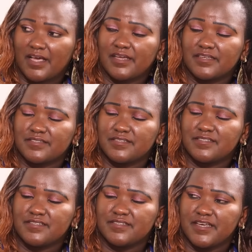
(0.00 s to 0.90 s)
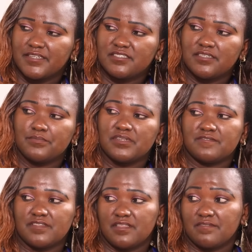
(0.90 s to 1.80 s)
Alex is the son named
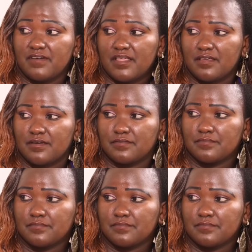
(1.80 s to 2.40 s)
after the father.